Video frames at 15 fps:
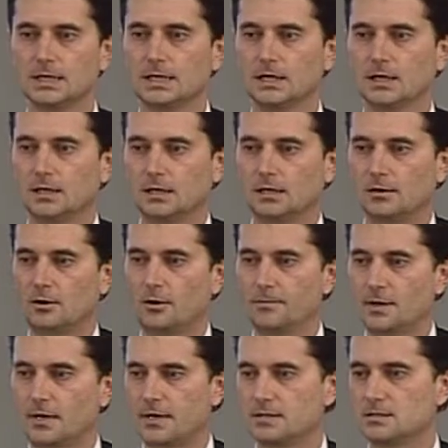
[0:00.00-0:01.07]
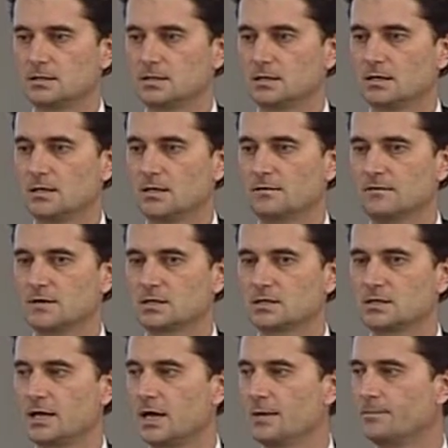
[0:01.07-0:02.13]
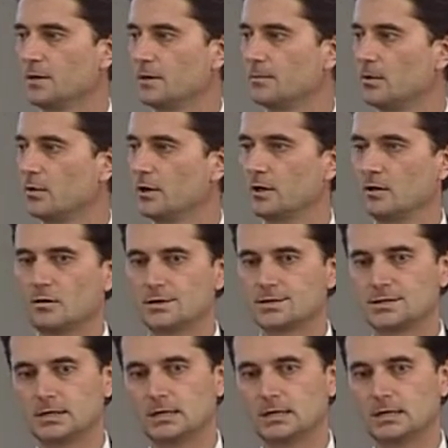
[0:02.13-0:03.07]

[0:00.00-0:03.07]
the deportation waves of 1948,